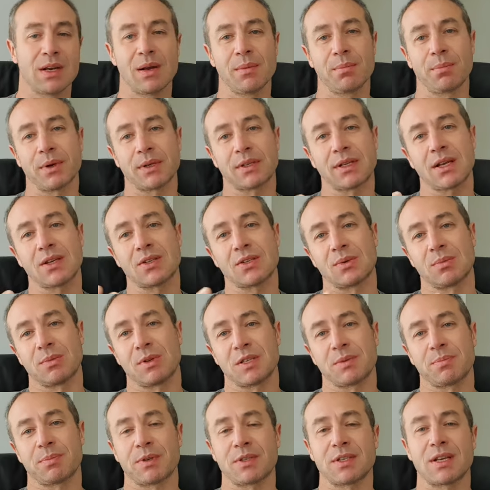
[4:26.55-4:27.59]
potassium is
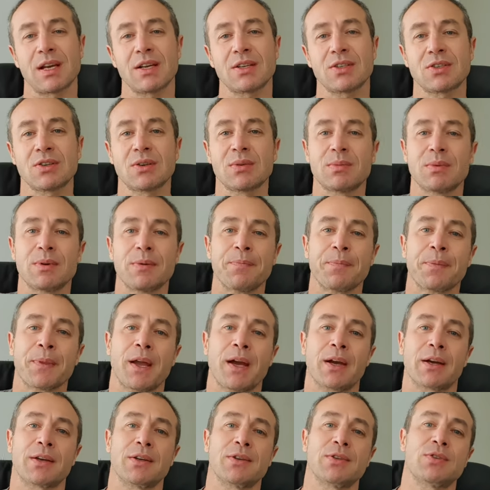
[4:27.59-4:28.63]
potassium I
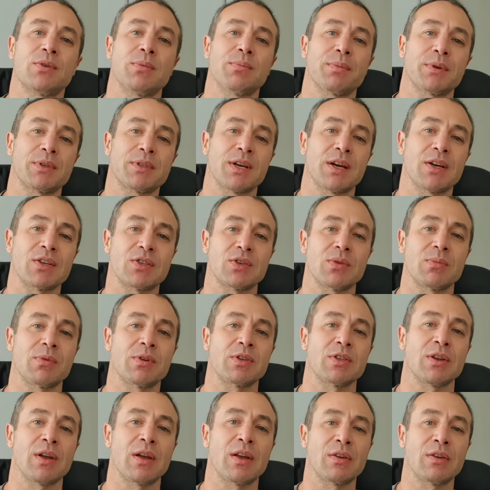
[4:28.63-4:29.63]
consume potassium in,